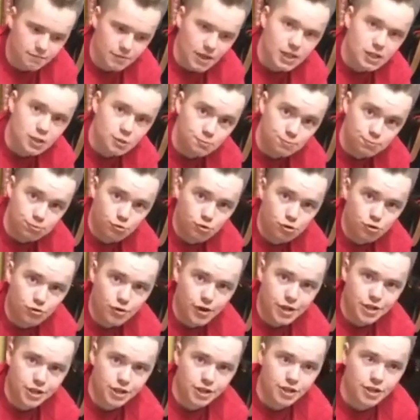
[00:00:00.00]
that's the
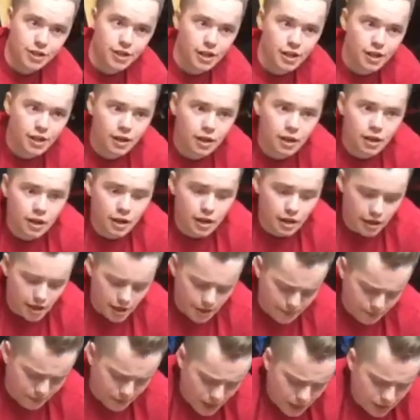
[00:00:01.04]
progression
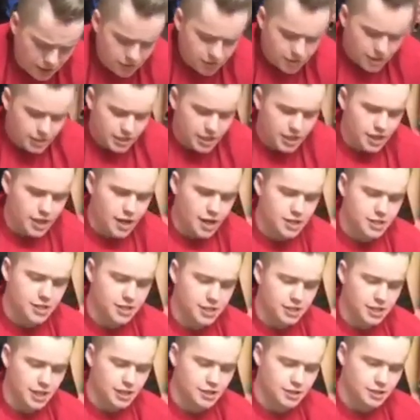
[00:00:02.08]
um, I'll do that again actually
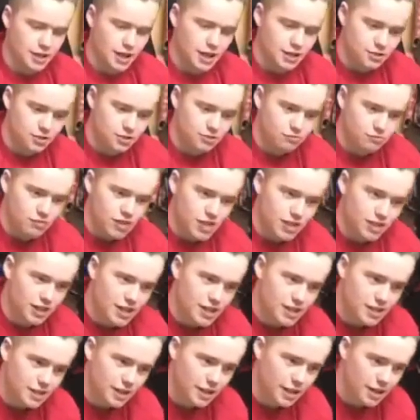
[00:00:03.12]
because I, do, I do really
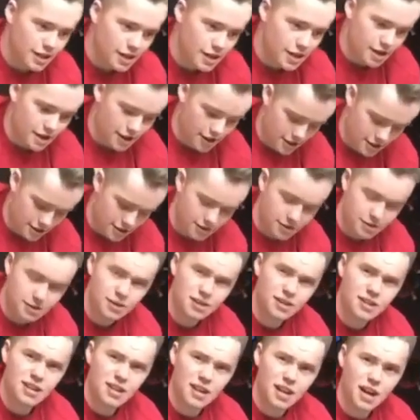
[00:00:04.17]
like uh,
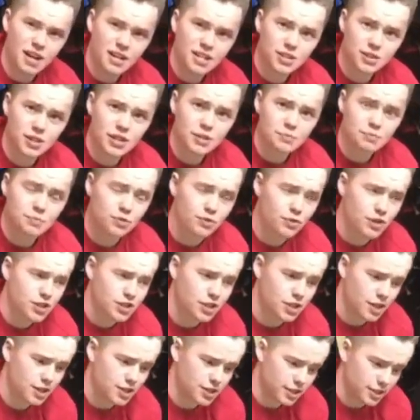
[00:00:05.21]
I do like the
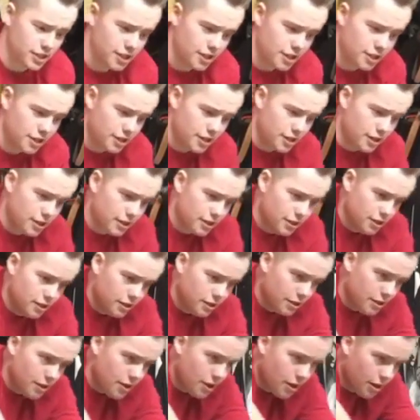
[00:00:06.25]
progression actually
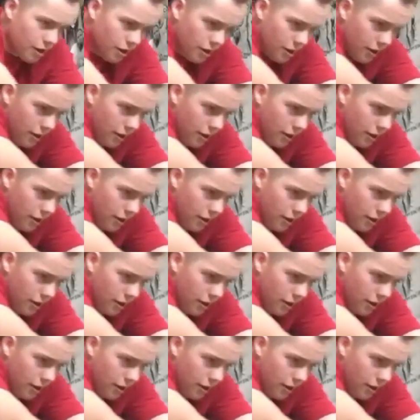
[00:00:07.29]
yeah